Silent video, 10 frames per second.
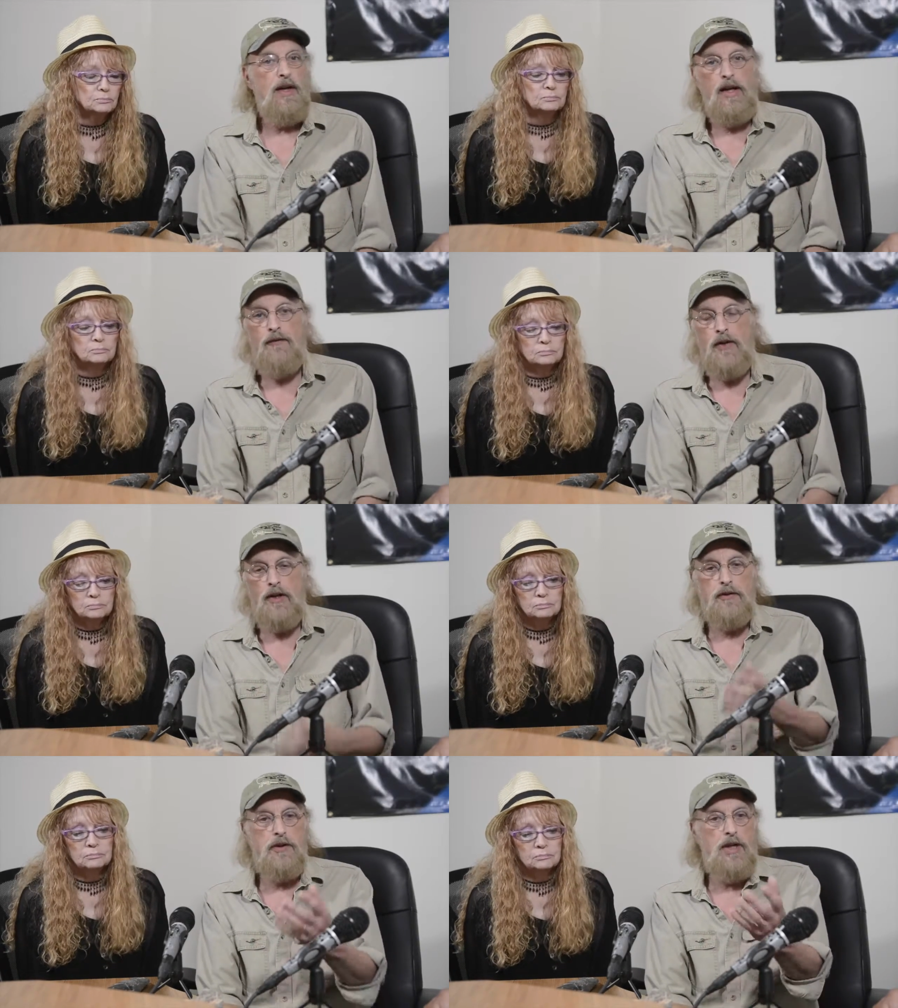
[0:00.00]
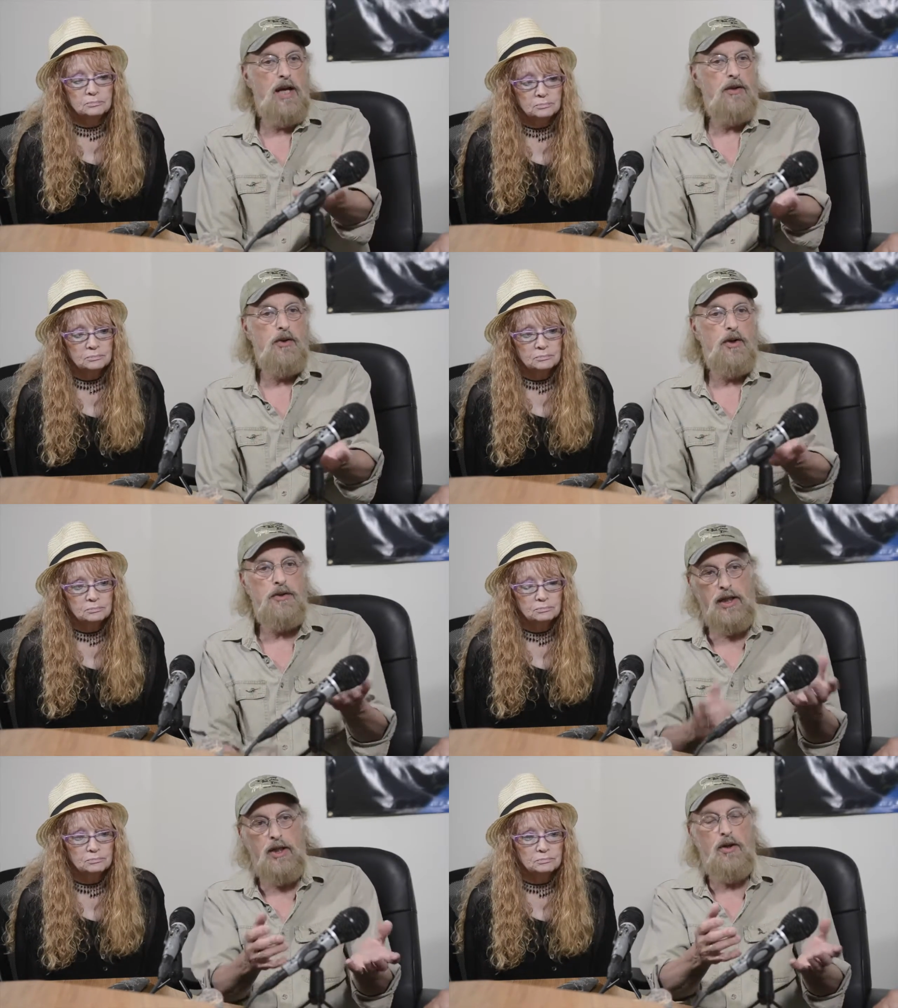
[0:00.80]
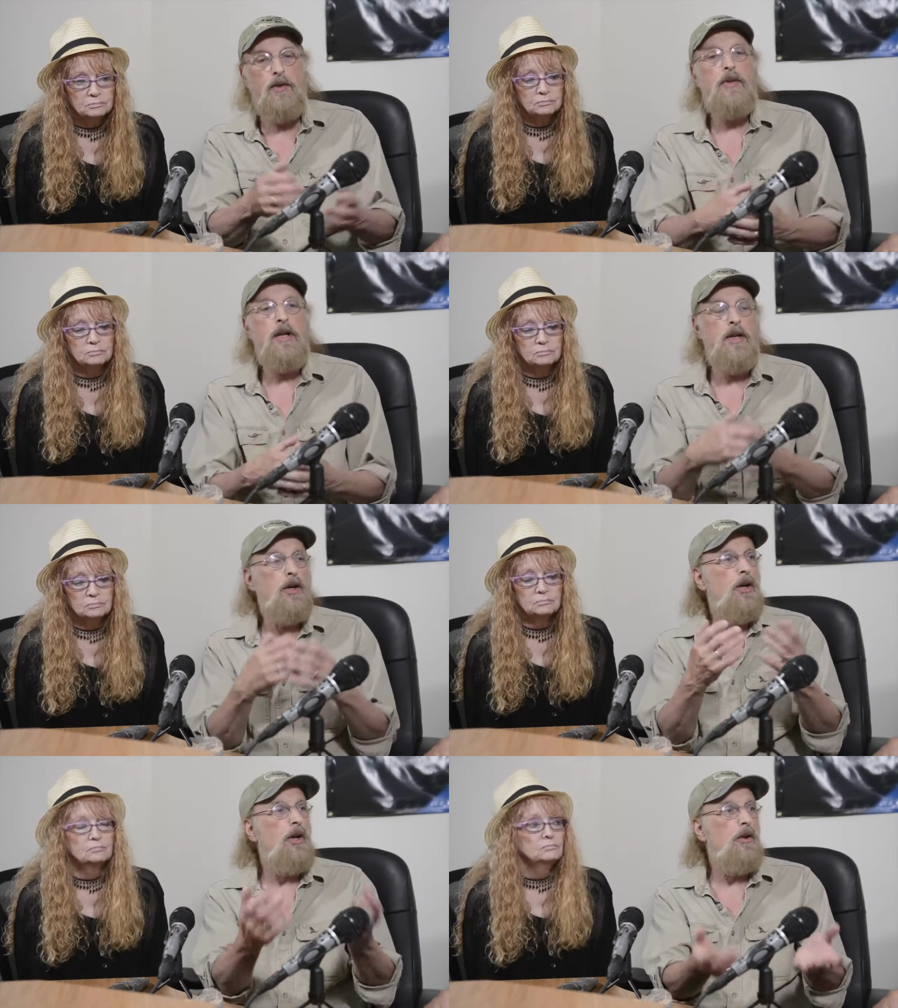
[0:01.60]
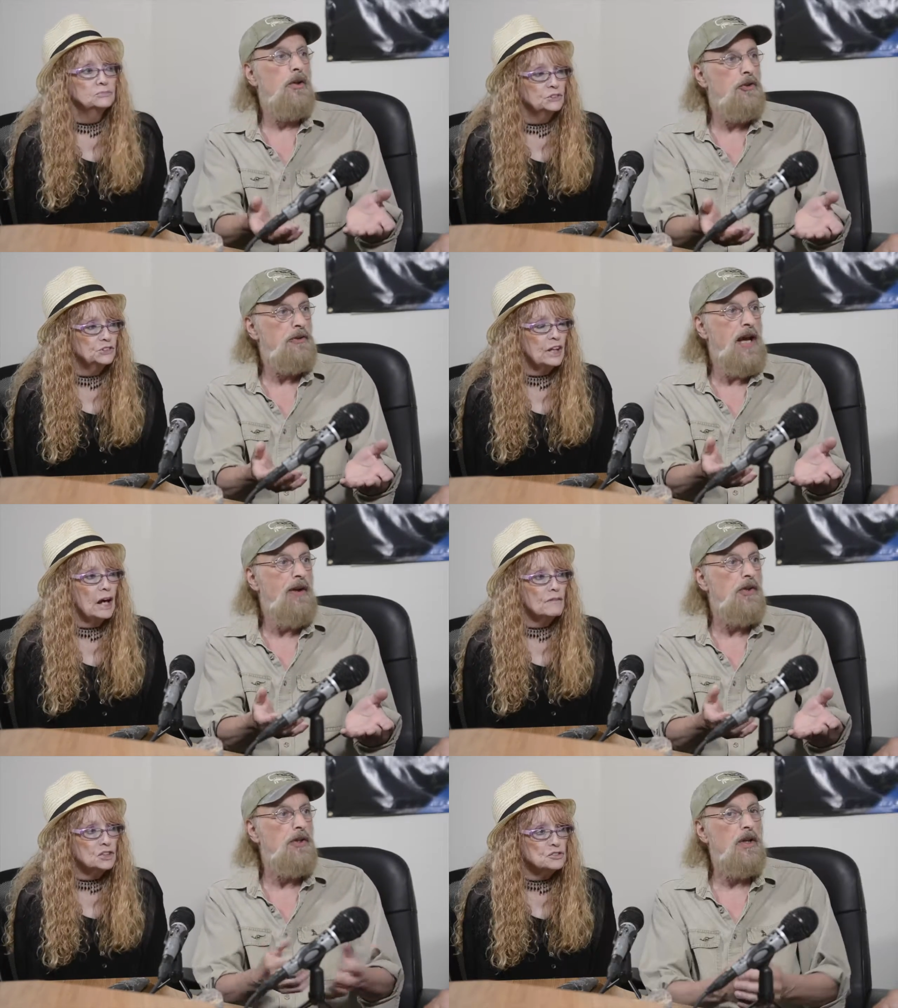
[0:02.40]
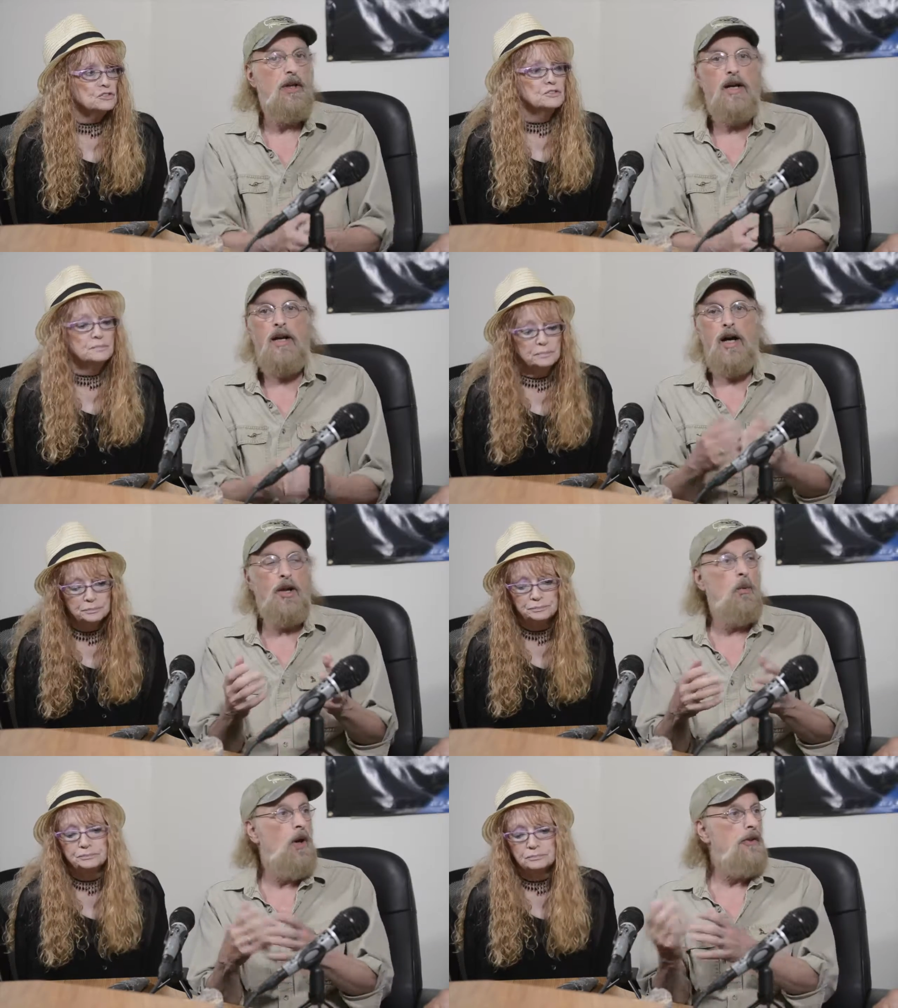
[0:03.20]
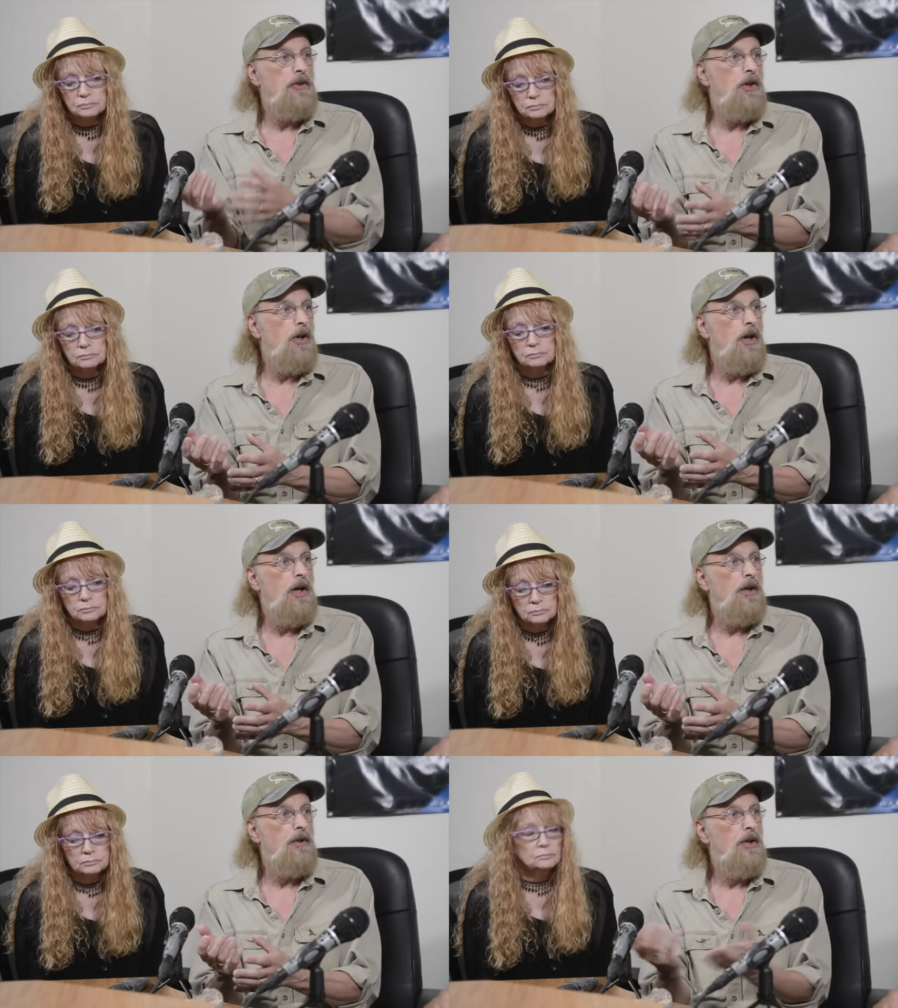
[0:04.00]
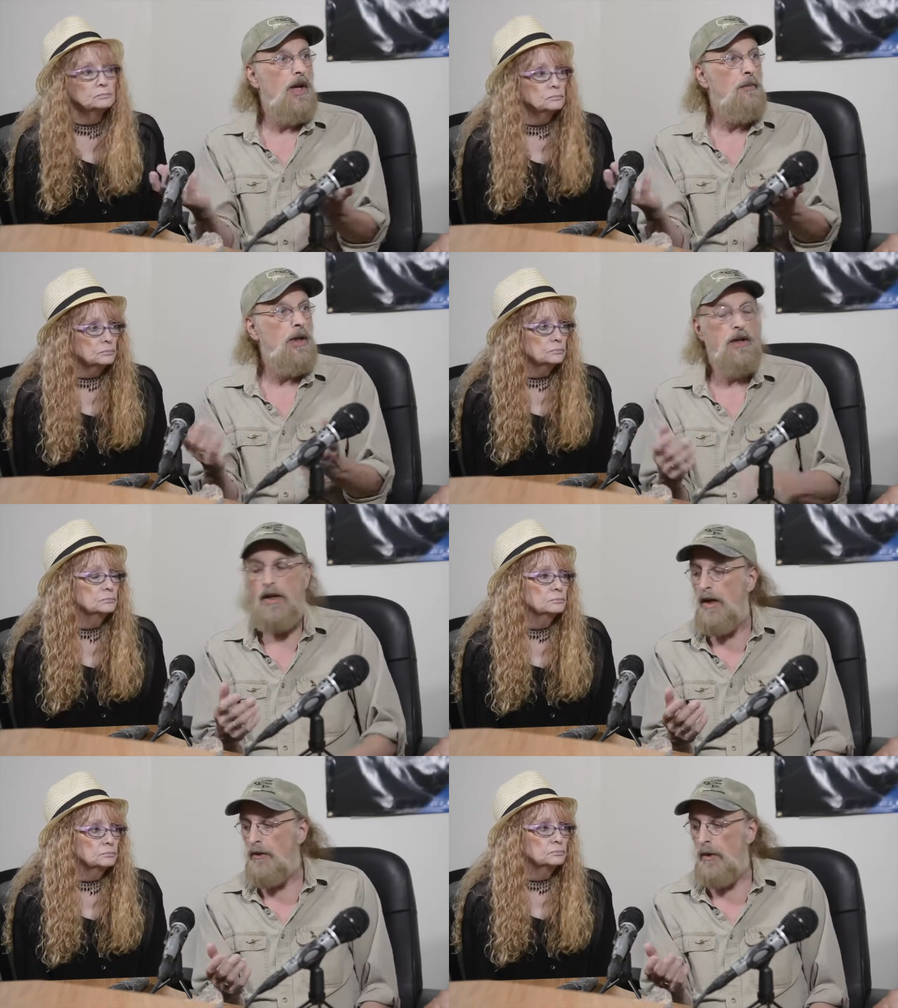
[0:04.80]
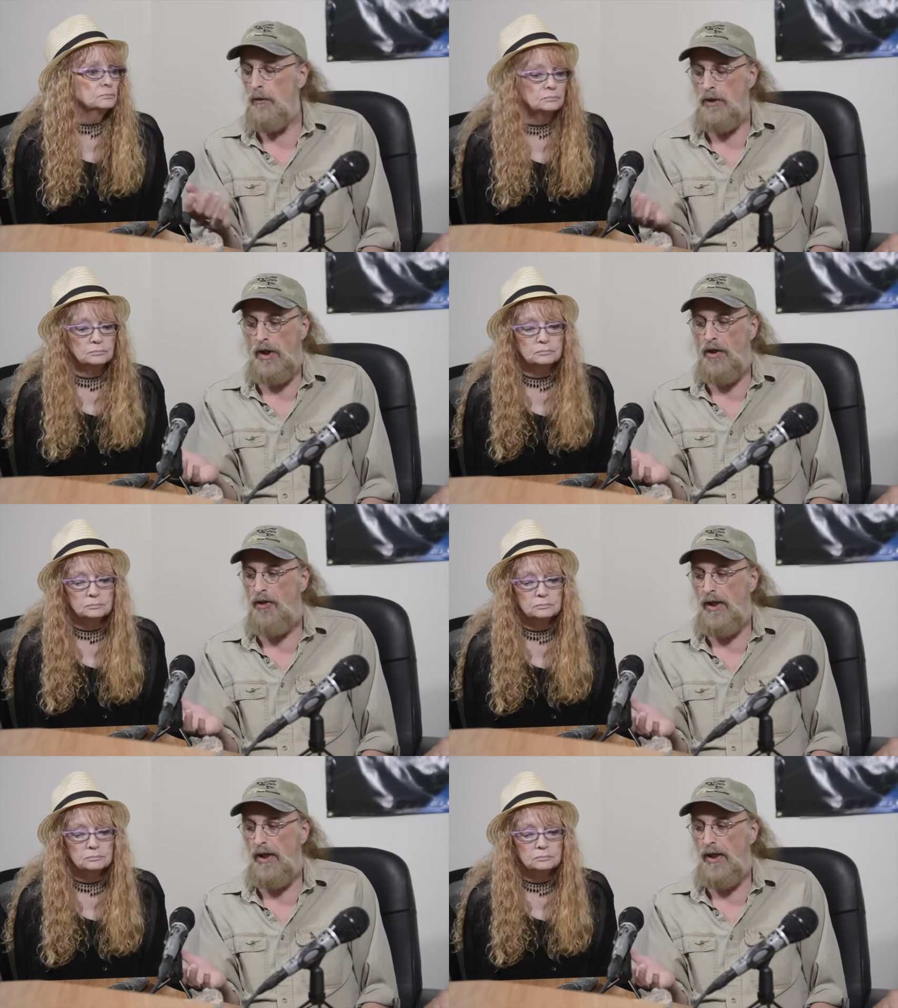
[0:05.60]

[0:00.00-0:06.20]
Speaker 1: If there's a dead deer, then they're going to scavenge it. Okay. Otherwise, they're going to hunt. I mean, the, the other